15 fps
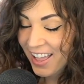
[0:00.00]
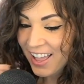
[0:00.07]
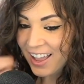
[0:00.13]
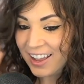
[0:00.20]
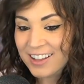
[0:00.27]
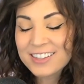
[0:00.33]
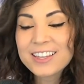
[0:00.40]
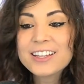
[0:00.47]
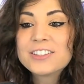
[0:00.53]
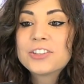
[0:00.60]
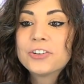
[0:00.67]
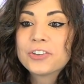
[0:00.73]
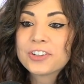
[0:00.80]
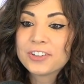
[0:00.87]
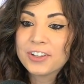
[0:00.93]
As I
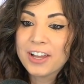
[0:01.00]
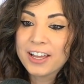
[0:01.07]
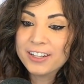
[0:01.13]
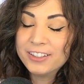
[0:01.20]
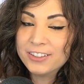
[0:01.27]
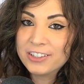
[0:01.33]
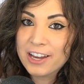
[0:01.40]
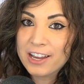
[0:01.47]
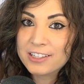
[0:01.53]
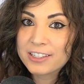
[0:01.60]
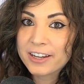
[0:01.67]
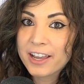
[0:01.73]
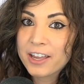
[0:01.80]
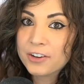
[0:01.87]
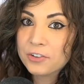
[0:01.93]
told a lot of you guys,
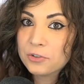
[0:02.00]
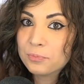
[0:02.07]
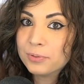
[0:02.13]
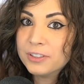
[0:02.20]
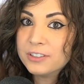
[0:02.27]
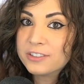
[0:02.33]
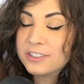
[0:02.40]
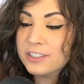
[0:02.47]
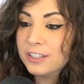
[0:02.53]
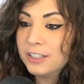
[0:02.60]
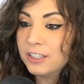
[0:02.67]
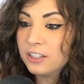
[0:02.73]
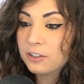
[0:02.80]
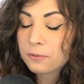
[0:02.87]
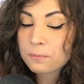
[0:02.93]
I got a new
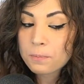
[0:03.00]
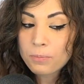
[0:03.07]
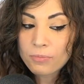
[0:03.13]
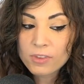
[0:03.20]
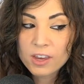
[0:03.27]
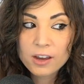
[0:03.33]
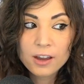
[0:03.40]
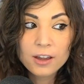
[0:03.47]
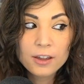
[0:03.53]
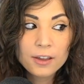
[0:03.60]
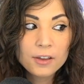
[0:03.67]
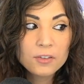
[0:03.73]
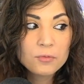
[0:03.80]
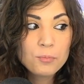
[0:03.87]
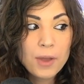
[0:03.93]
PC.
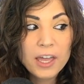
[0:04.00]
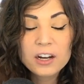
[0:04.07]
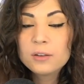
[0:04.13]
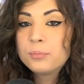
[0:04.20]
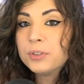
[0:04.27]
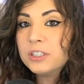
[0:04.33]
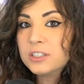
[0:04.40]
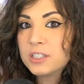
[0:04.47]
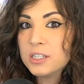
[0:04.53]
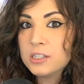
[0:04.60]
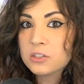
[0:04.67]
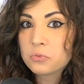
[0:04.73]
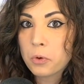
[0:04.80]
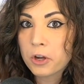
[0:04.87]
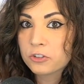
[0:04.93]
Meta PC
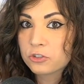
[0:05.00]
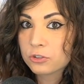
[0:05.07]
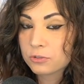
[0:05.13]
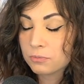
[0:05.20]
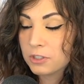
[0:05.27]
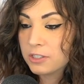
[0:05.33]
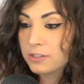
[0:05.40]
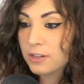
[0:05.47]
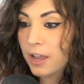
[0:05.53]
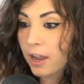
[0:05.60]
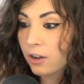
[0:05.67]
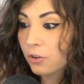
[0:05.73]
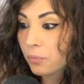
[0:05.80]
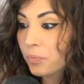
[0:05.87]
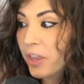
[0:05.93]
sponsors me
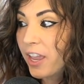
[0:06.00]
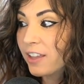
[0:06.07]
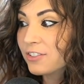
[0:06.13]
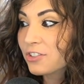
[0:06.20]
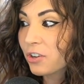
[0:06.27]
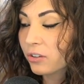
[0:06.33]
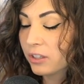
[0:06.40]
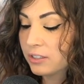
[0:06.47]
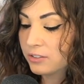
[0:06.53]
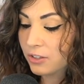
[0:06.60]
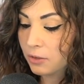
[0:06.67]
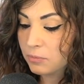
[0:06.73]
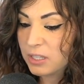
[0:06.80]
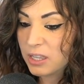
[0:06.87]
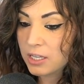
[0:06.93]
now, and so they
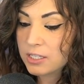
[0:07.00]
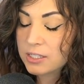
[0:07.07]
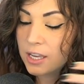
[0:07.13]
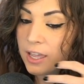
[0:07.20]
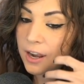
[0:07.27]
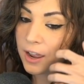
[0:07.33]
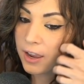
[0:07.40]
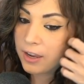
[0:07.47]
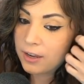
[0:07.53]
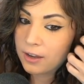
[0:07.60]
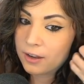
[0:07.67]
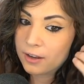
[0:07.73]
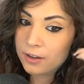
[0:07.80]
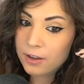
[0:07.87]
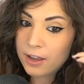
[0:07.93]
sent me this, and
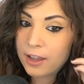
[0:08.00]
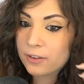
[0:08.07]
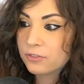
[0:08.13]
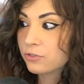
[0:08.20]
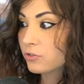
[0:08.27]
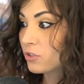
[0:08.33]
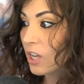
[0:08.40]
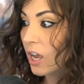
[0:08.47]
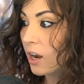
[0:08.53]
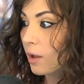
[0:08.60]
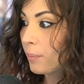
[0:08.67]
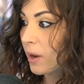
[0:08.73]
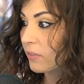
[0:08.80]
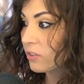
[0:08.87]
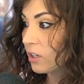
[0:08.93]
I have set up
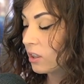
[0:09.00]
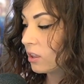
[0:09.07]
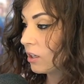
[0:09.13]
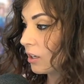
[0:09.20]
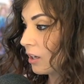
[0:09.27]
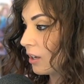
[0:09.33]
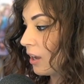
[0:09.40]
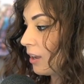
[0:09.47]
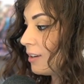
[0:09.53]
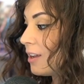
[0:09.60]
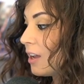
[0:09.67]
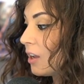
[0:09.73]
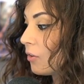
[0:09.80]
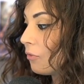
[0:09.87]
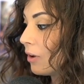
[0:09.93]
everything again.
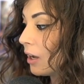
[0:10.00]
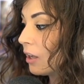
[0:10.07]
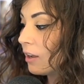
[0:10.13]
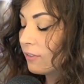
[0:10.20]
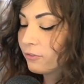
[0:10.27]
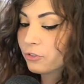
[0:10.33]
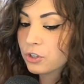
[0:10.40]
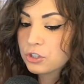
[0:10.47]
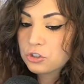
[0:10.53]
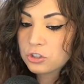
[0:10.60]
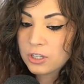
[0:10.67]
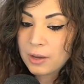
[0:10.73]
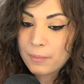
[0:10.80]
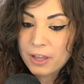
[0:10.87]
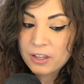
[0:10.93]
Well,
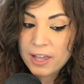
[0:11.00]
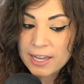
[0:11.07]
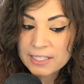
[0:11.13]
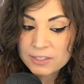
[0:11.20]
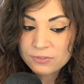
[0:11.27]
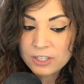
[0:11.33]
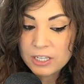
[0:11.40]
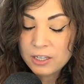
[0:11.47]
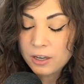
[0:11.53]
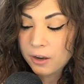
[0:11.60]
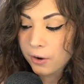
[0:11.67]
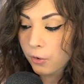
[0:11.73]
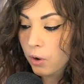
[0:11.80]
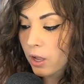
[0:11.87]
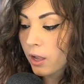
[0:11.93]
unfortunately, on my last
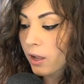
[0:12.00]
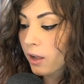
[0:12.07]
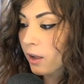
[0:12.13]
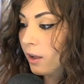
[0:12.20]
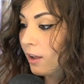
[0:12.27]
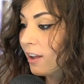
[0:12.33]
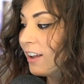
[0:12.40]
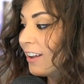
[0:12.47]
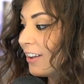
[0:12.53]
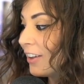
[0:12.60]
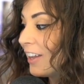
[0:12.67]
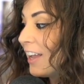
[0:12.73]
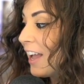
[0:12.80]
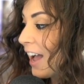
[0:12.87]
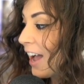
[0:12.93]
video,
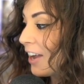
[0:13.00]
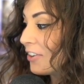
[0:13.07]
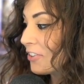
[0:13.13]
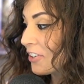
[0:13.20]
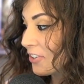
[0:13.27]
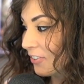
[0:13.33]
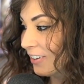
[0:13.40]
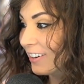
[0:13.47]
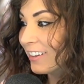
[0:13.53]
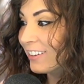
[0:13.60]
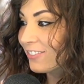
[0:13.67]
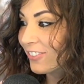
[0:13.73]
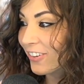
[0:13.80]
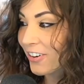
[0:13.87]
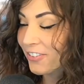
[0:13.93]
I
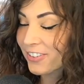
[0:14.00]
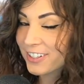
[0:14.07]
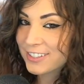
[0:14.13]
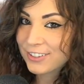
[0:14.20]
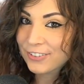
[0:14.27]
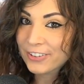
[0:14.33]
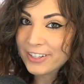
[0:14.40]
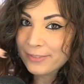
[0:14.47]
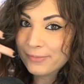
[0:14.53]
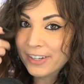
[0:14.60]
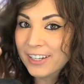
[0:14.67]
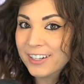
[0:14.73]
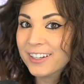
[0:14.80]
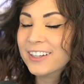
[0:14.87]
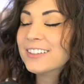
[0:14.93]
recorded for over 20
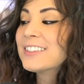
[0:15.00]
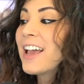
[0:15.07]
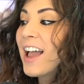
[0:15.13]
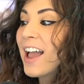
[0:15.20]
minutes,